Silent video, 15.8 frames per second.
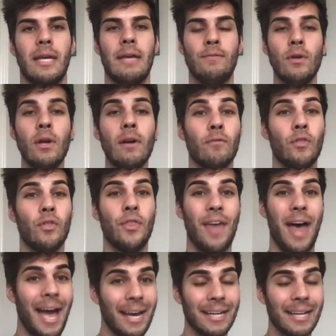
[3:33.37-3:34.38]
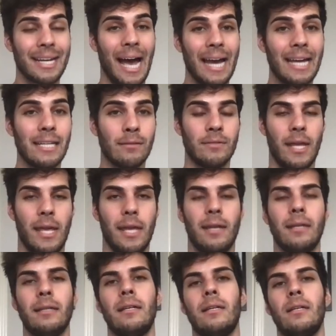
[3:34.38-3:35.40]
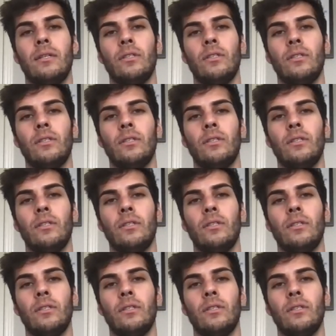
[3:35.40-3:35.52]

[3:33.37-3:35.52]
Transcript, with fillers: if you have that kind of data,